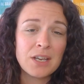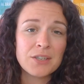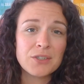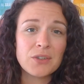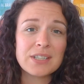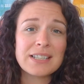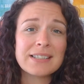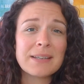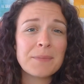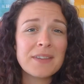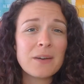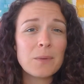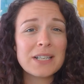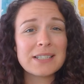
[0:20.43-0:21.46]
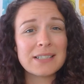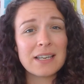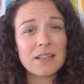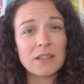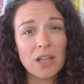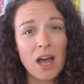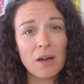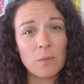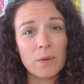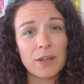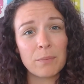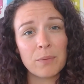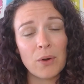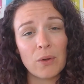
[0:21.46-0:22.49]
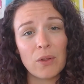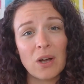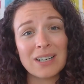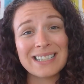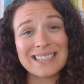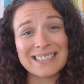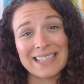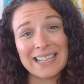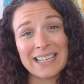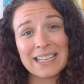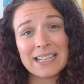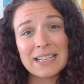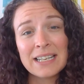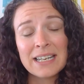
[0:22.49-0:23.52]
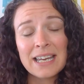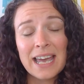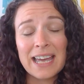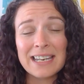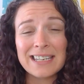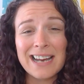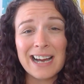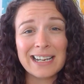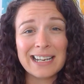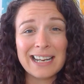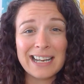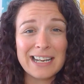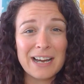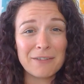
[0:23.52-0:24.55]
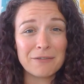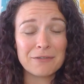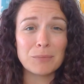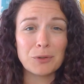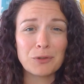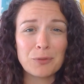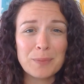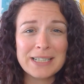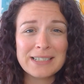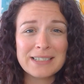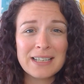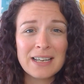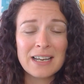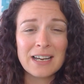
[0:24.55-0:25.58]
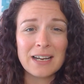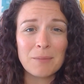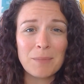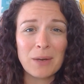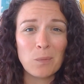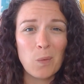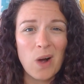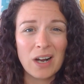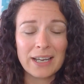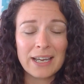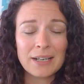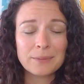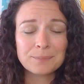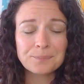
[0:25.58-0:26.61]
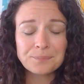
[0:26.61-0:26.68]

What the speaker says: So this is something that we see a lot with prolonged sitting and not getting enough movement and walking.